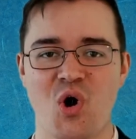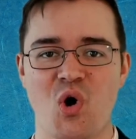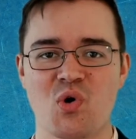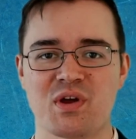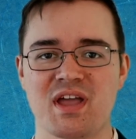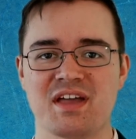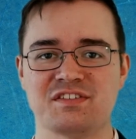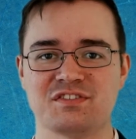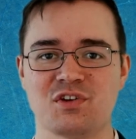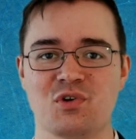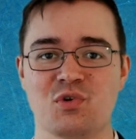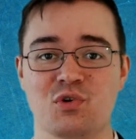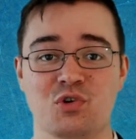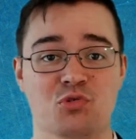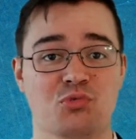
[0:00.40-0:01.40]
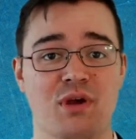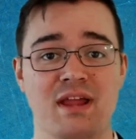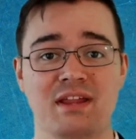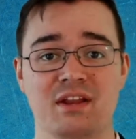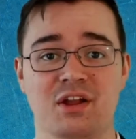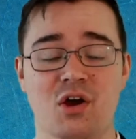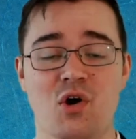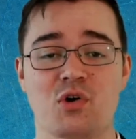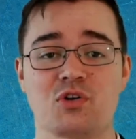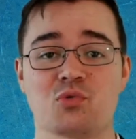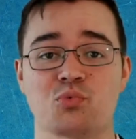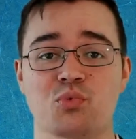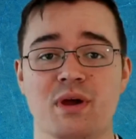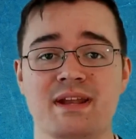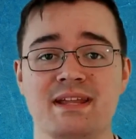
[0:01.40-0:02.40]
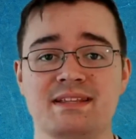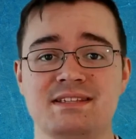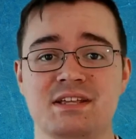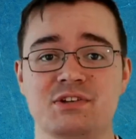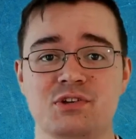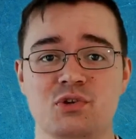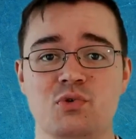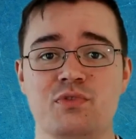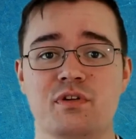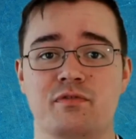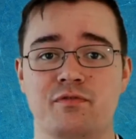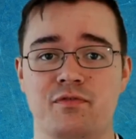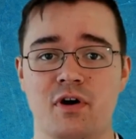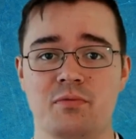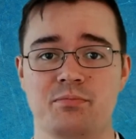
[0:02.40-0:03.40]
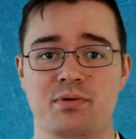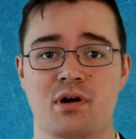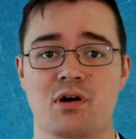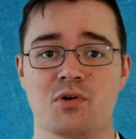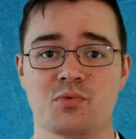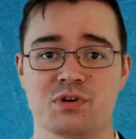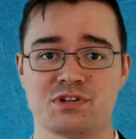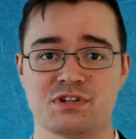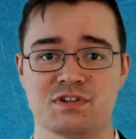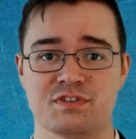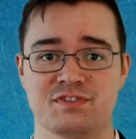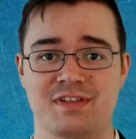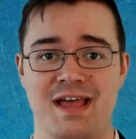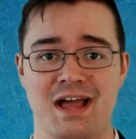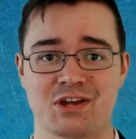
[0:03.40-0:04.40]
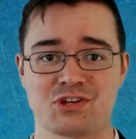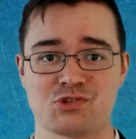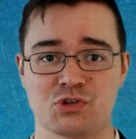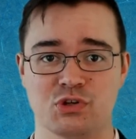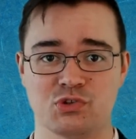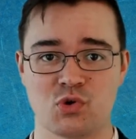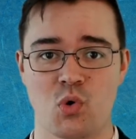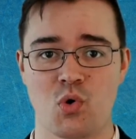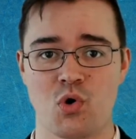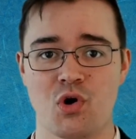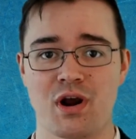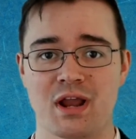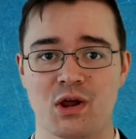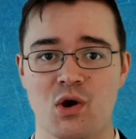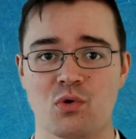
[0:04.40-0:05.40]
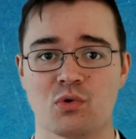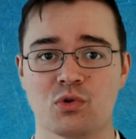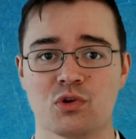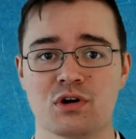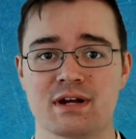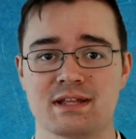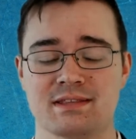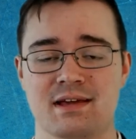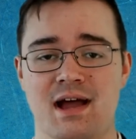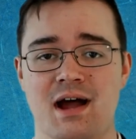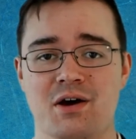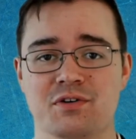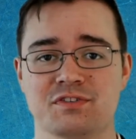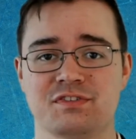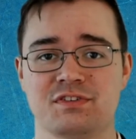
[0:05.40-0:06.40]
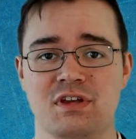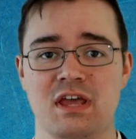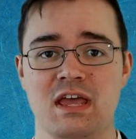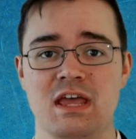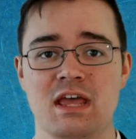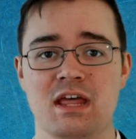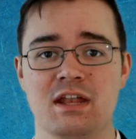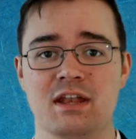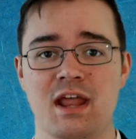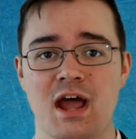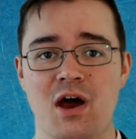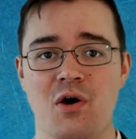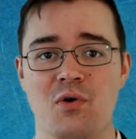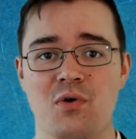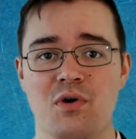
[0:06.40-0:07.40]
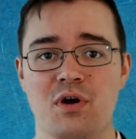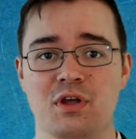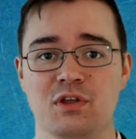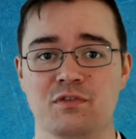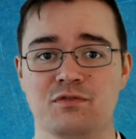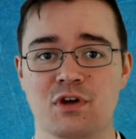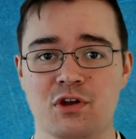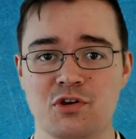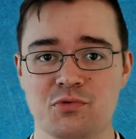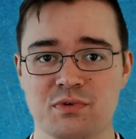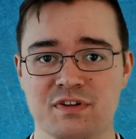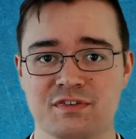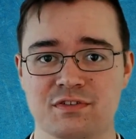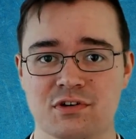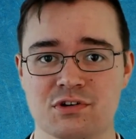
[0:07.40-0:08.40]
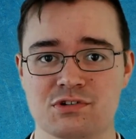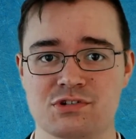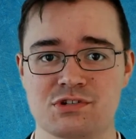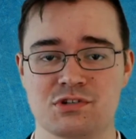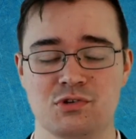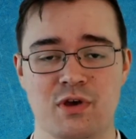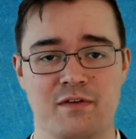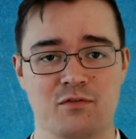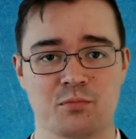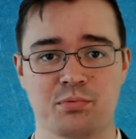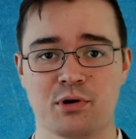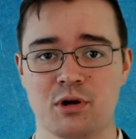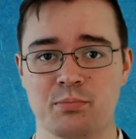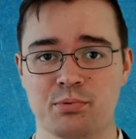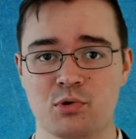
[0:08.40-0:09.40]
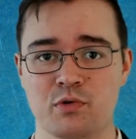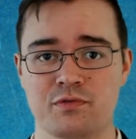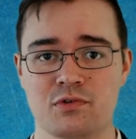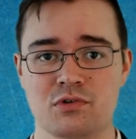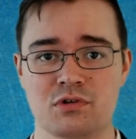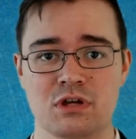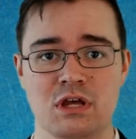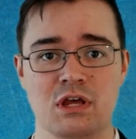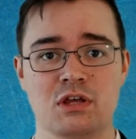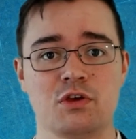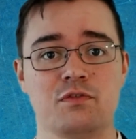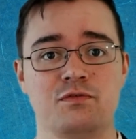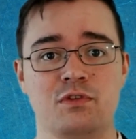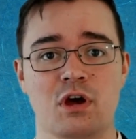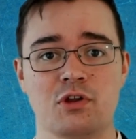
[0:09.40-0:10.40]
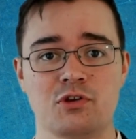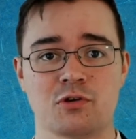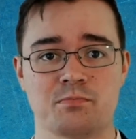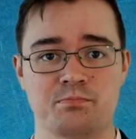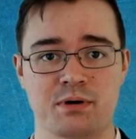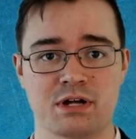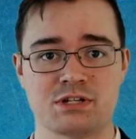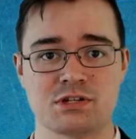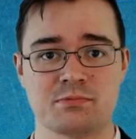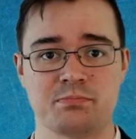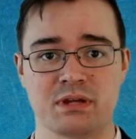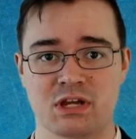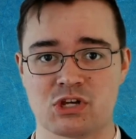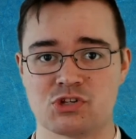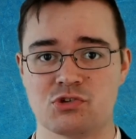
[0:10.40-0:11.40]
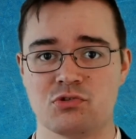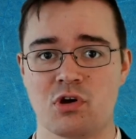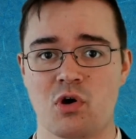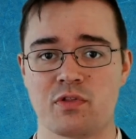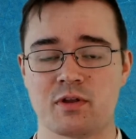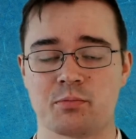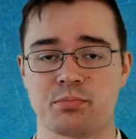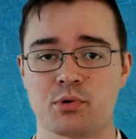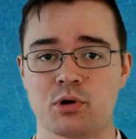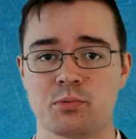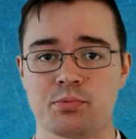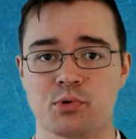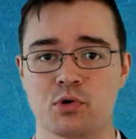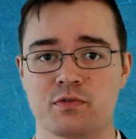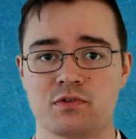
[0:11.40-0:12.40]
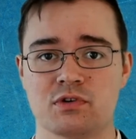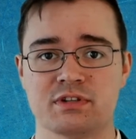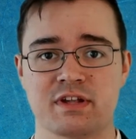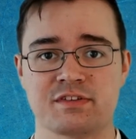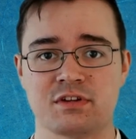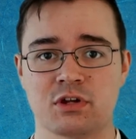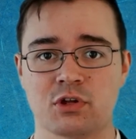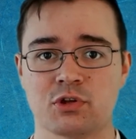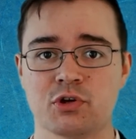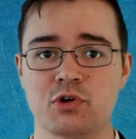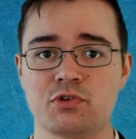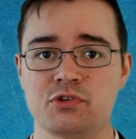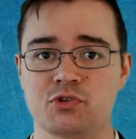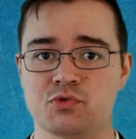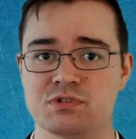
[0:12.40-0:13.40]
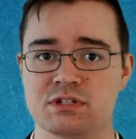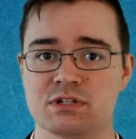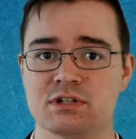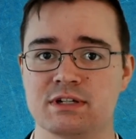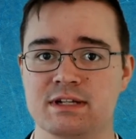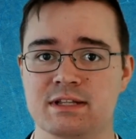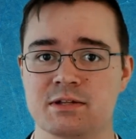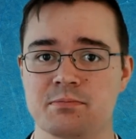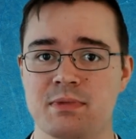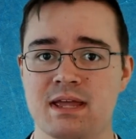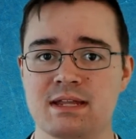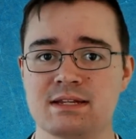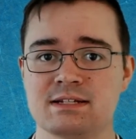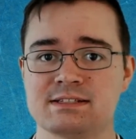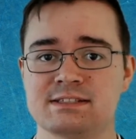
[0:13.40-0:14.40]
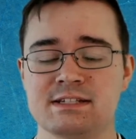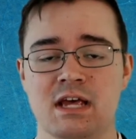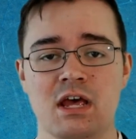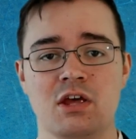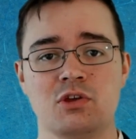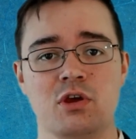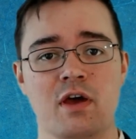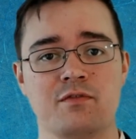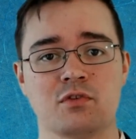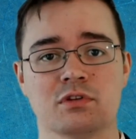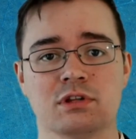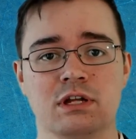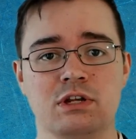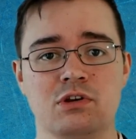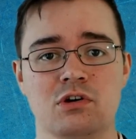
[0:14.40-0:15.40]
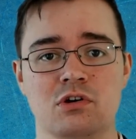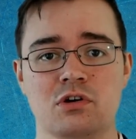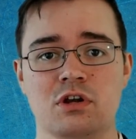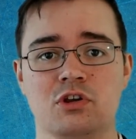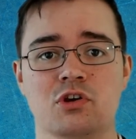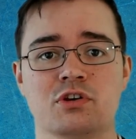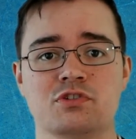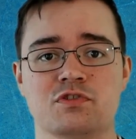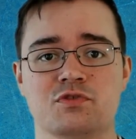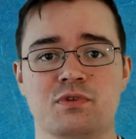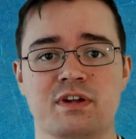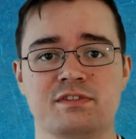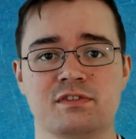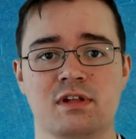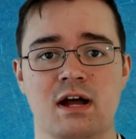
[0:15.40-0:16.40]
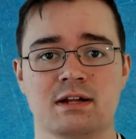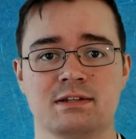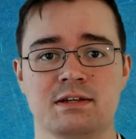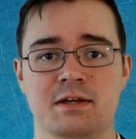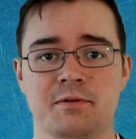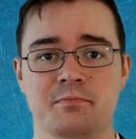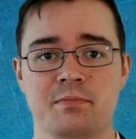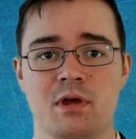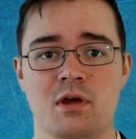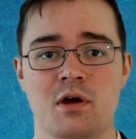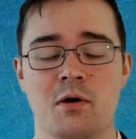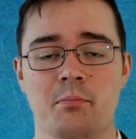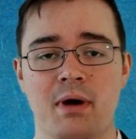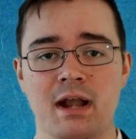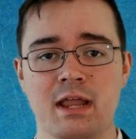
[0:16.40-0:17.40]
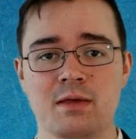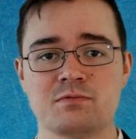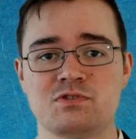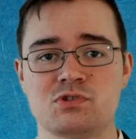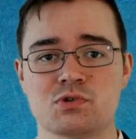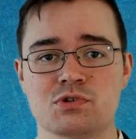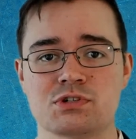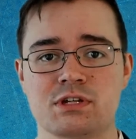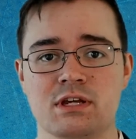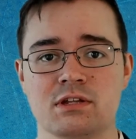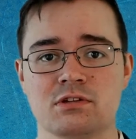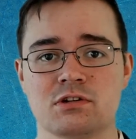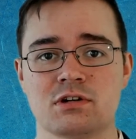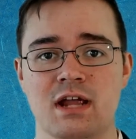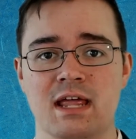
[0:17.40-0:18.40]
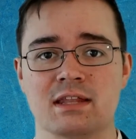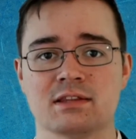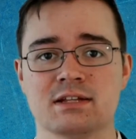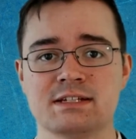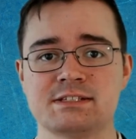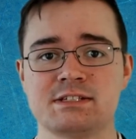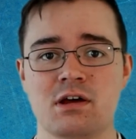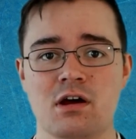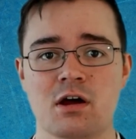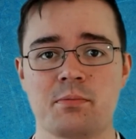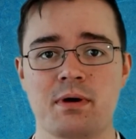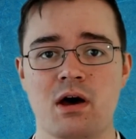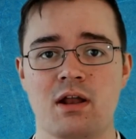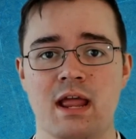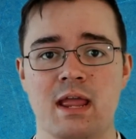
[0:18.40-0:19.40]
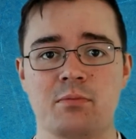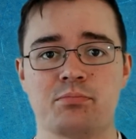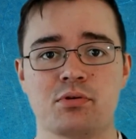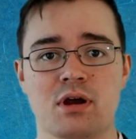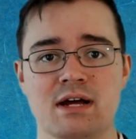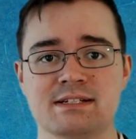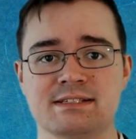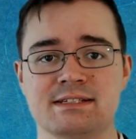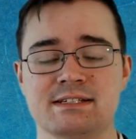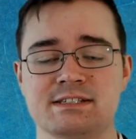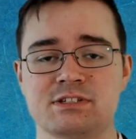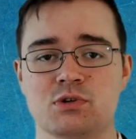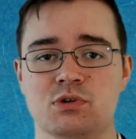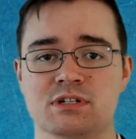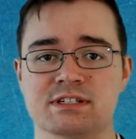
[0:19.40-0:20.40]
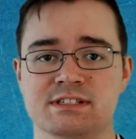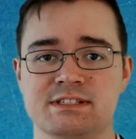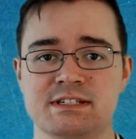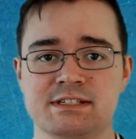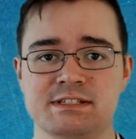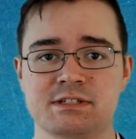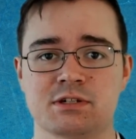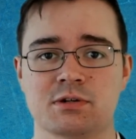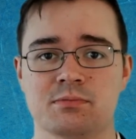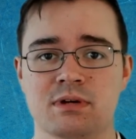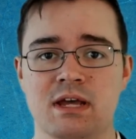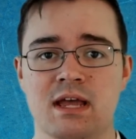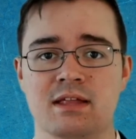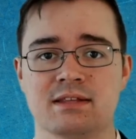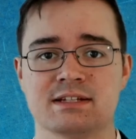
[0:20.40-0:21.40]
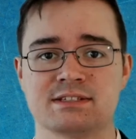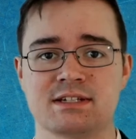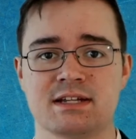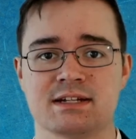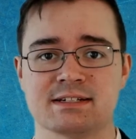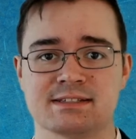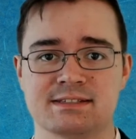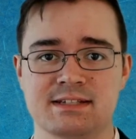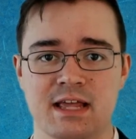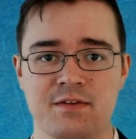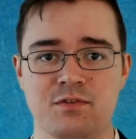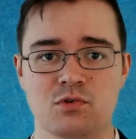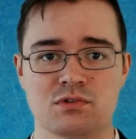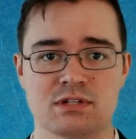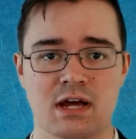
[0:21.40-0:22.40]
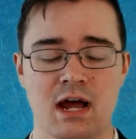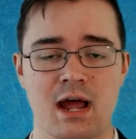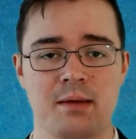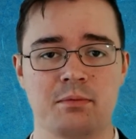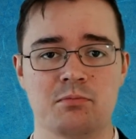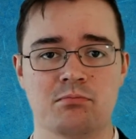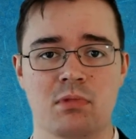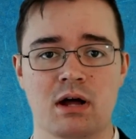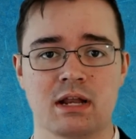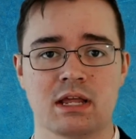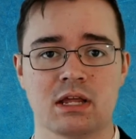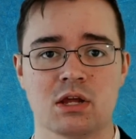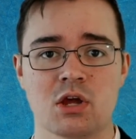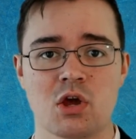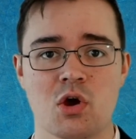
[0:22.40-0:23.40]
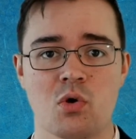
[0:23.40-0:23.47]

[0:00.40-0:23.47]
Okay, so you're ready to go. You're ready to do the fun part, which is to actually tour and go look at the house. Now, you've done your research, you have your pre-approval, you've done your budget because you know that a pre-approval doesn't include the utility and the maintenance. You have your lender, your interest rate's locked in. My name's George Kindler, and let's talk about a process or a system that's going to save you time and money